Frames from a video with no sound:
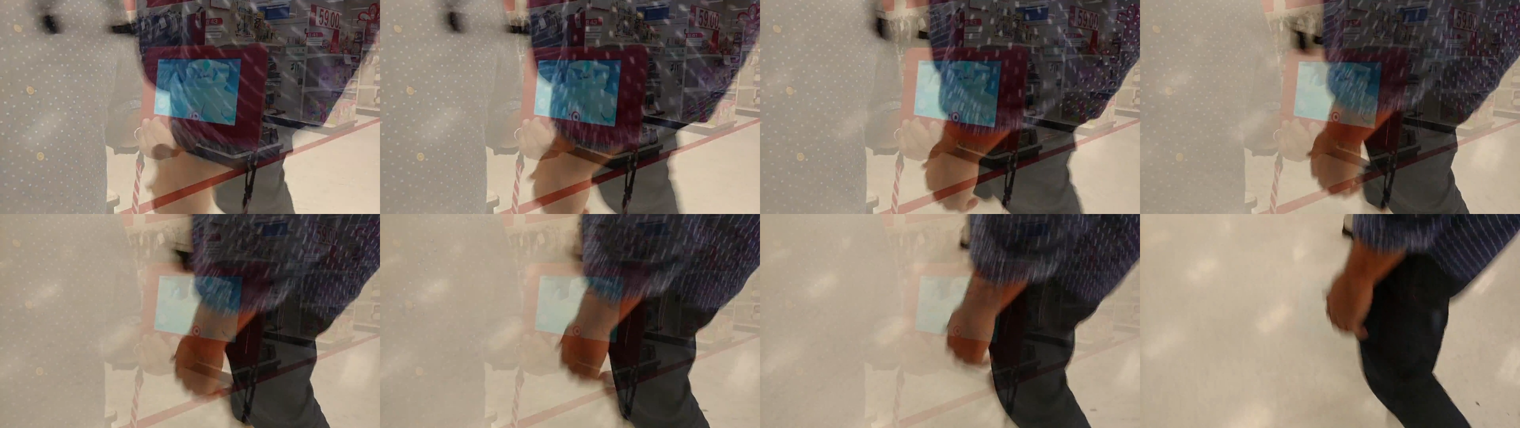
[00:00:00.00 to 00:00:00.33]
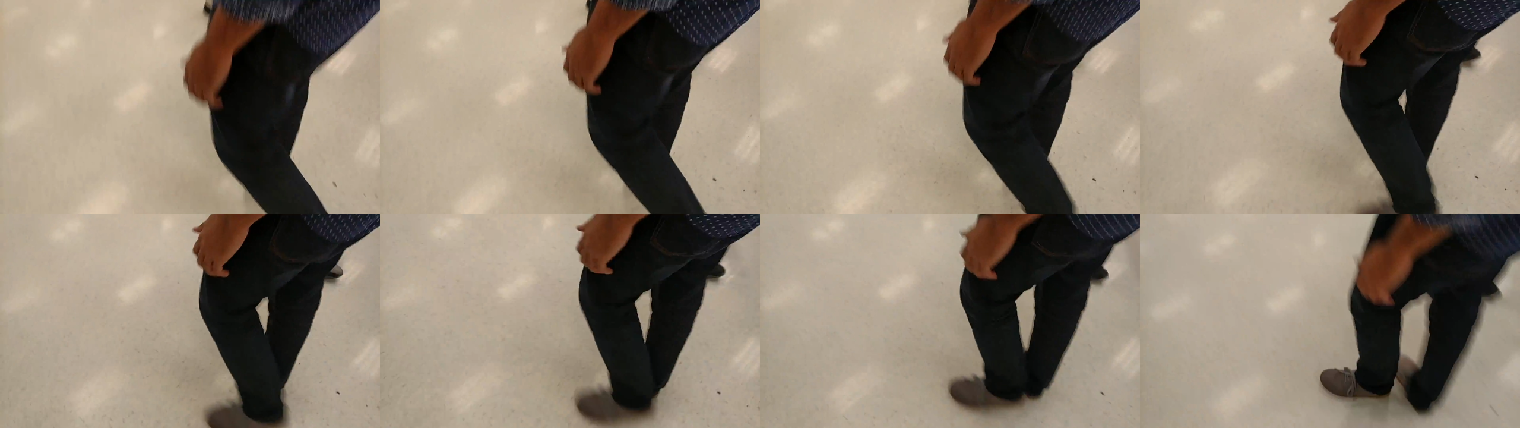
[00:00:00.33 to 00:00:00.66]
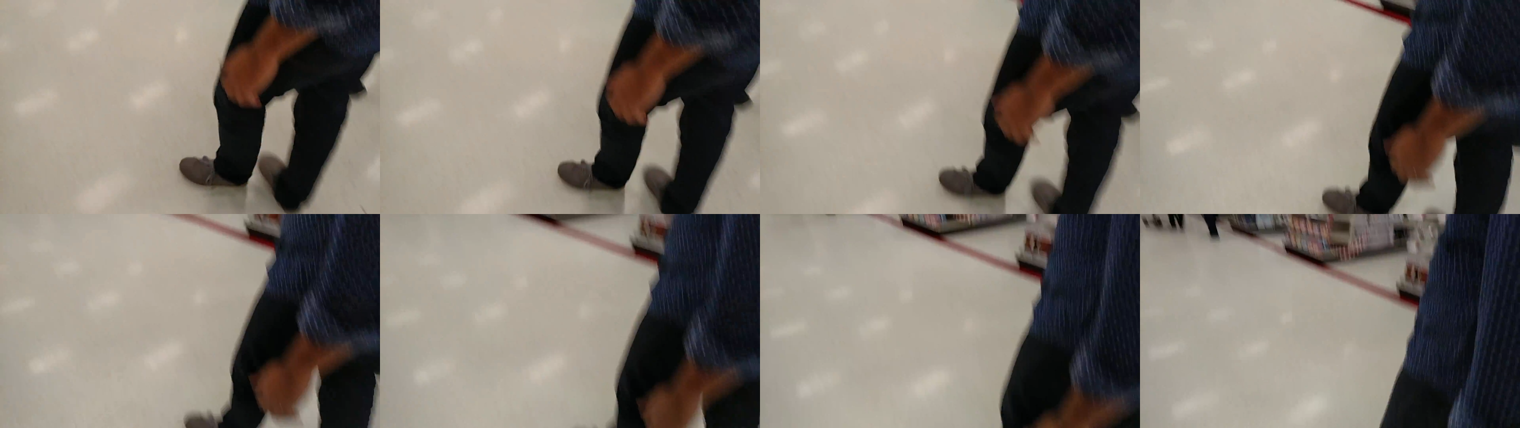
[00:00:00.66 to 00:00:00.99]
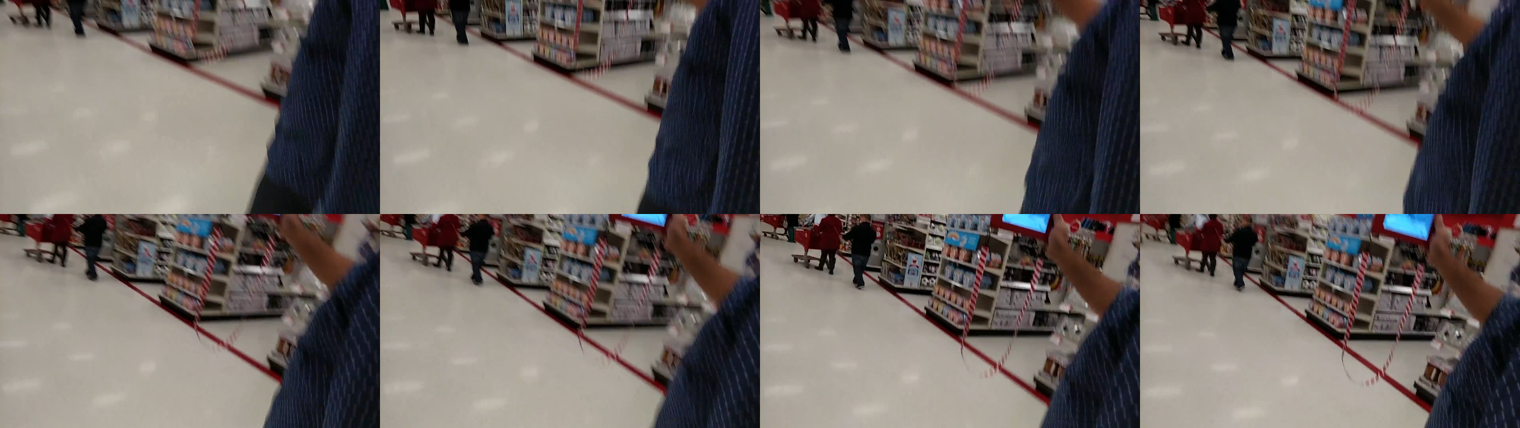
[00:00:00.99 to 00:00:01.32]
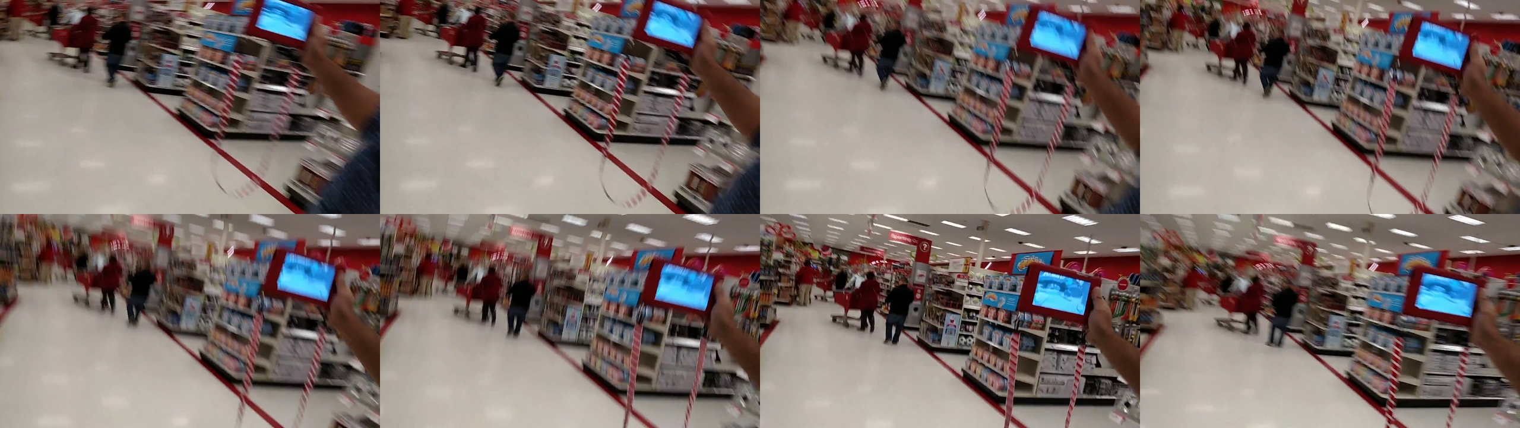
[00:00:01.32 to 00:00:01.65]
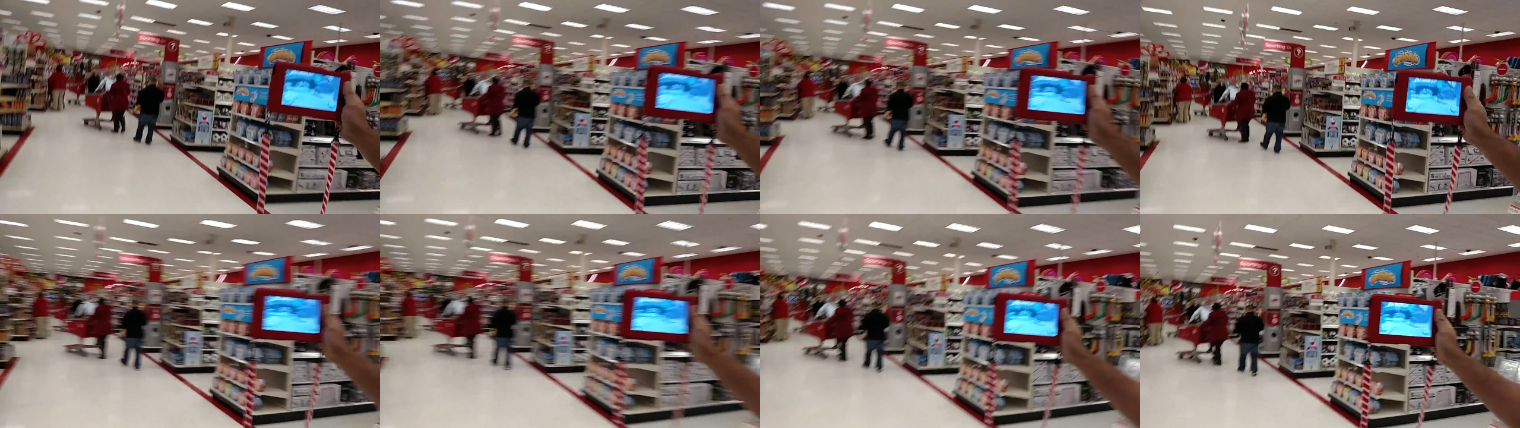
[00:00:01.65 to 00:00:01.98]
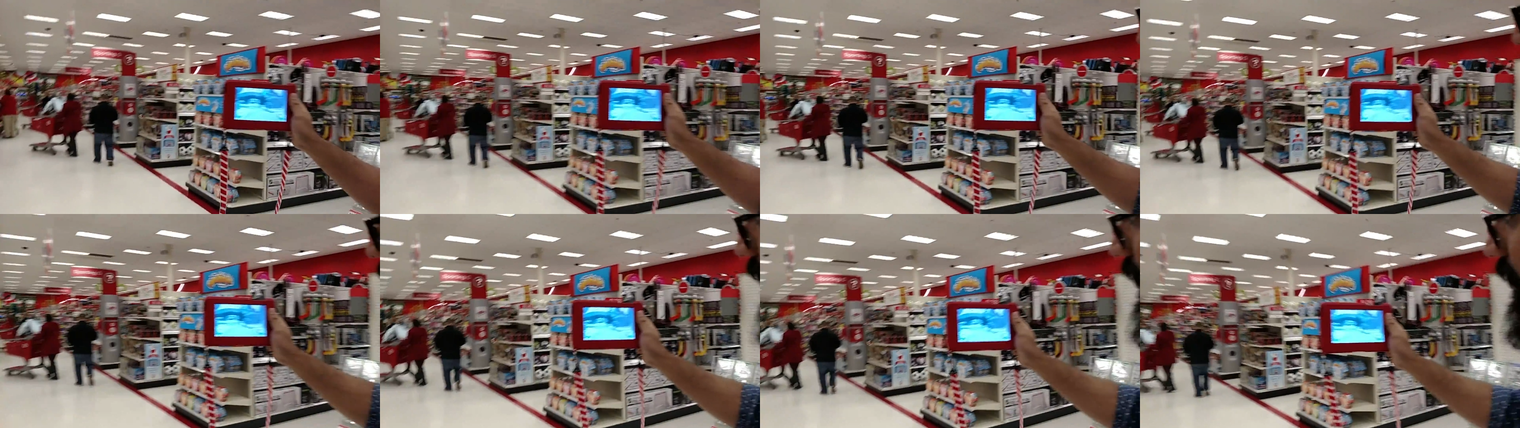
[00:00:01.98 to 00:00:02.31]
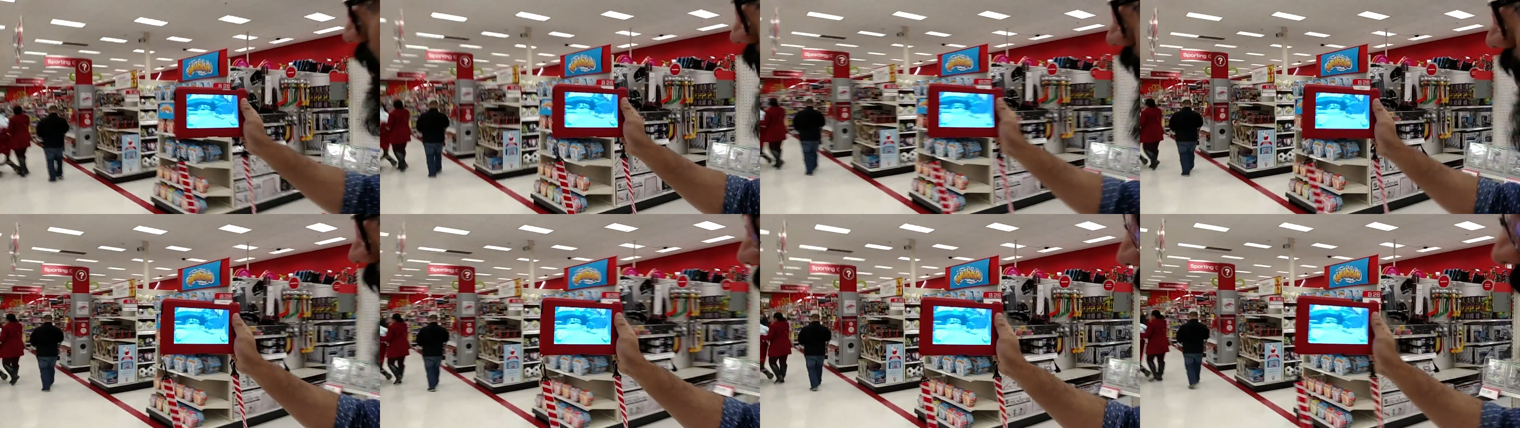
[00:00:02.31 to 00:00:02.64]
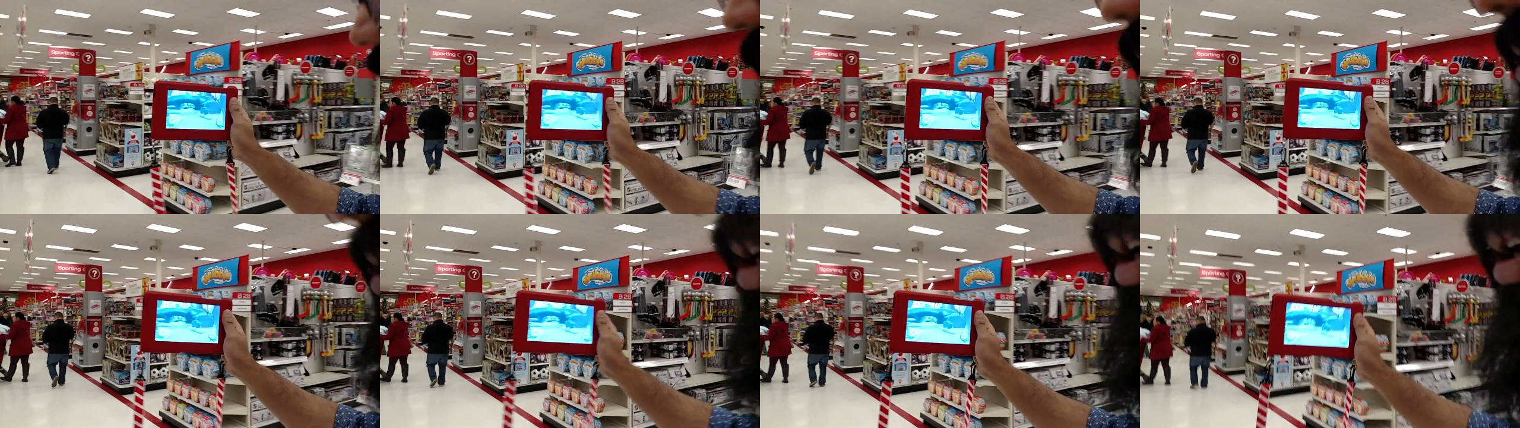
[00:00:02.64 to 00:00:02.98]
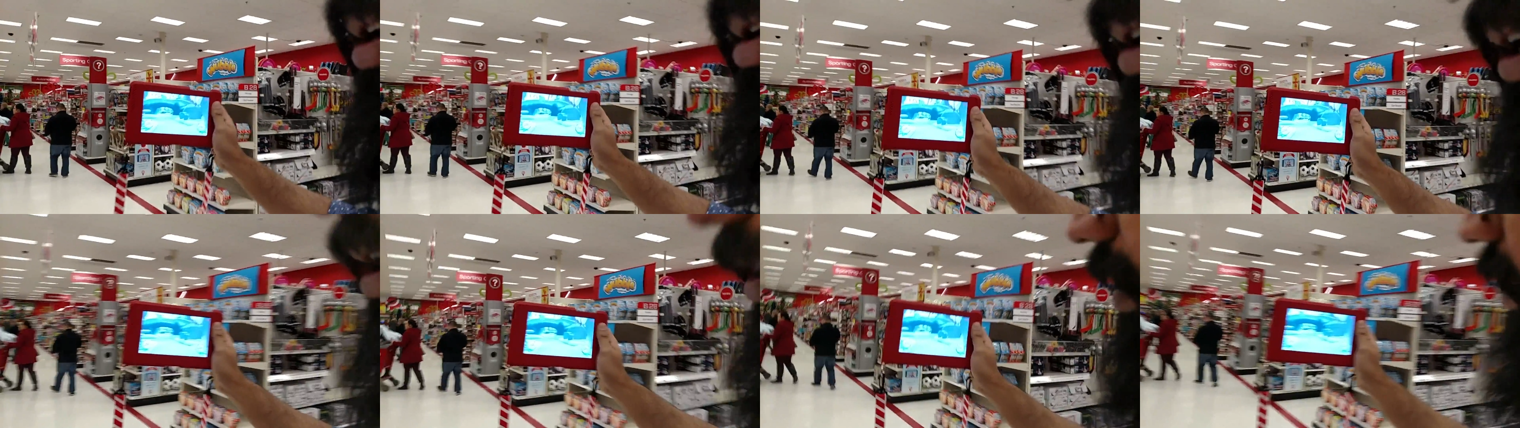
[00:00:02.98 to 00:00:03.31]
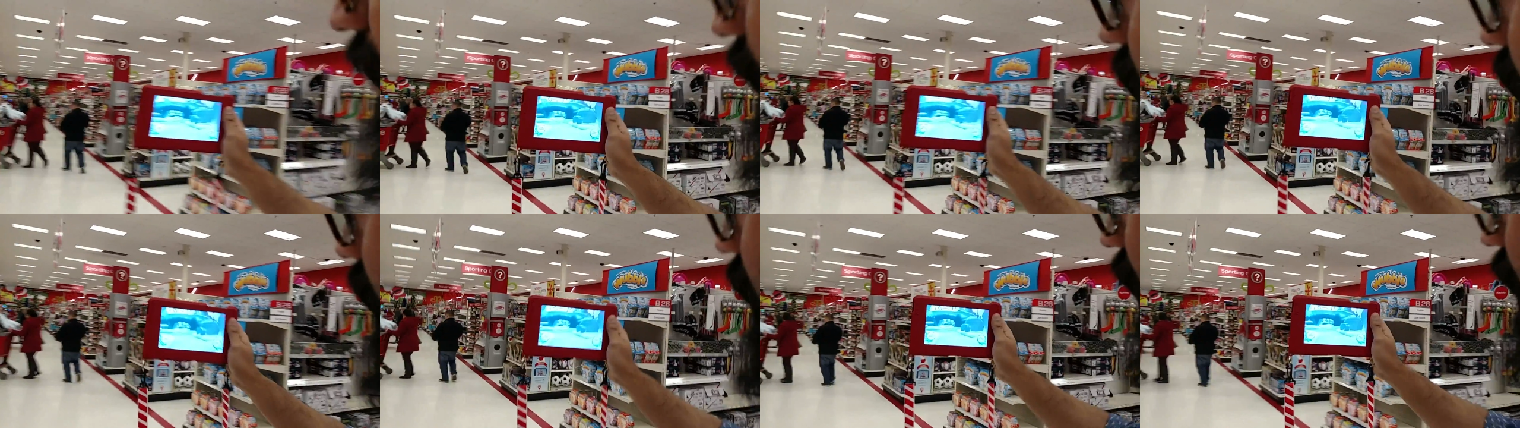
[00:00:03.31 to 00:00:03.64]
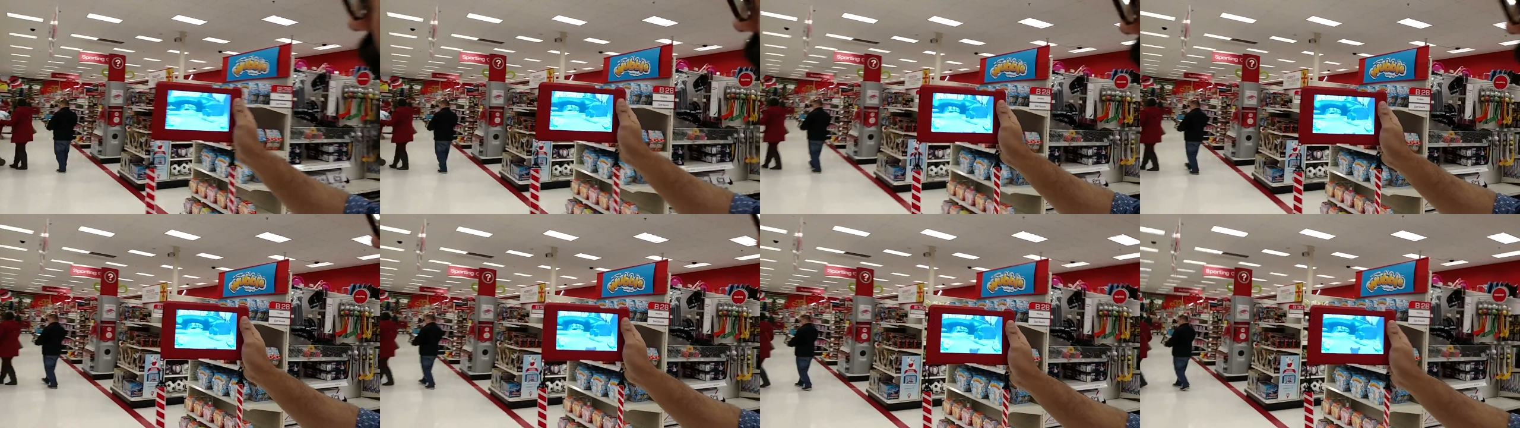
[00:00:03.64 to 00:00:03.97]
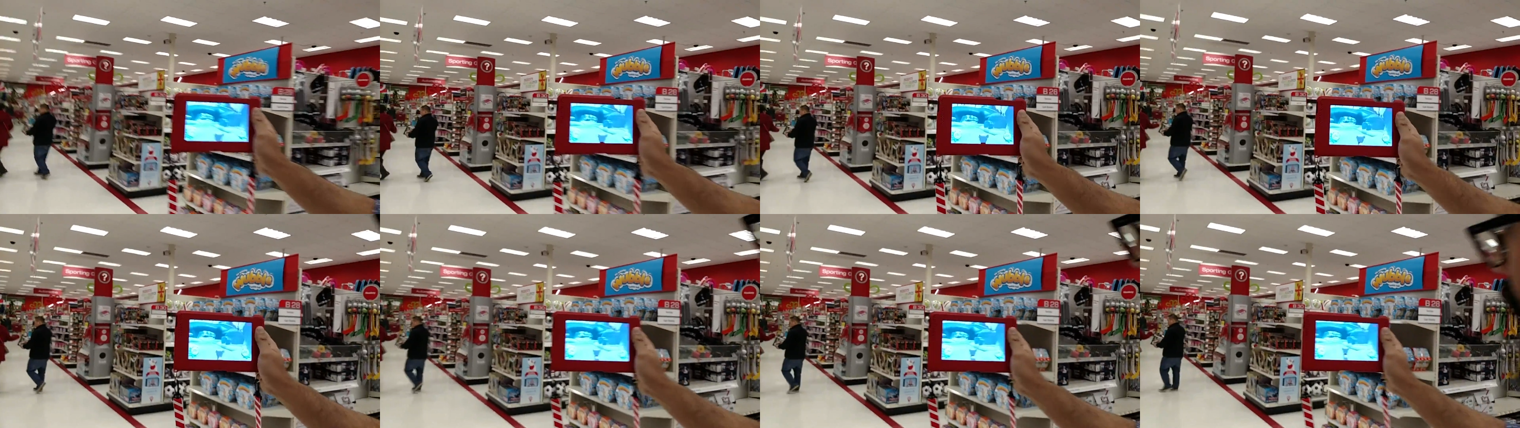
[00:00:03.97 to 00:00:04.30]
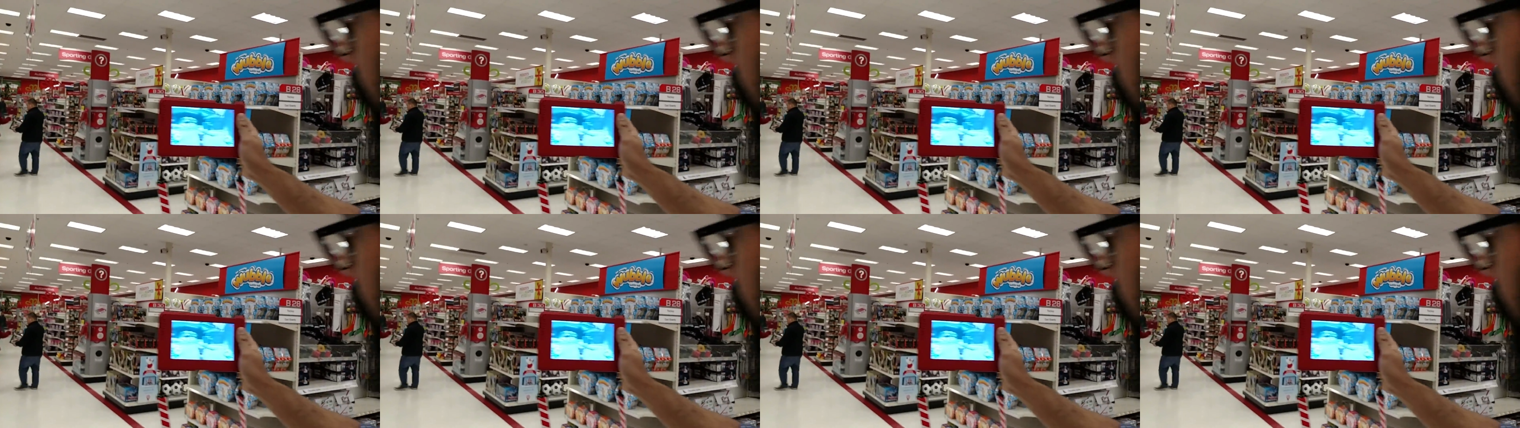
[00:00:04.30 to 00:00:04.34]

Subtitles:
Nobody's mouth can be seen.